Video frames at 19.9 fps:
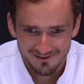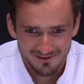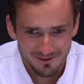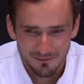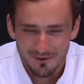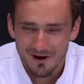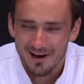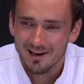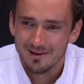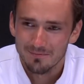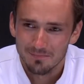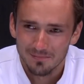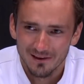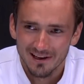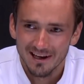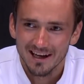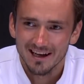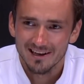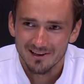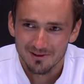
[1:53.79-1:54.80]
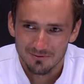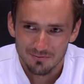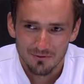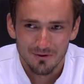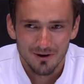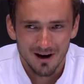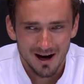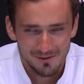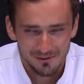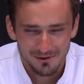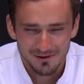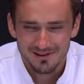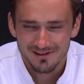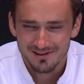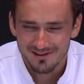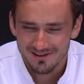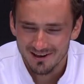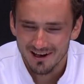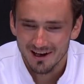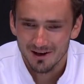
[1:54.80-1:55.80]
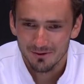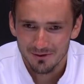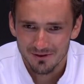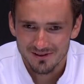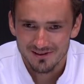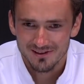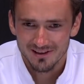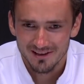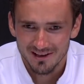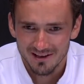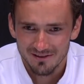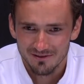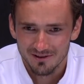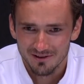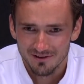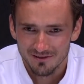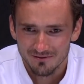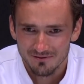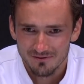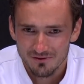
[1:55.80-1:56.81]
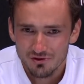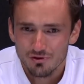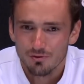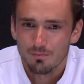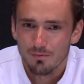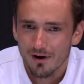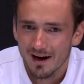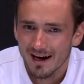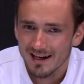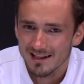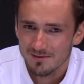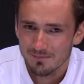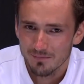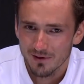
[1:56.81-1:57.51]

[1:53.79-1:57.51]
the way he played it, I was even surprised.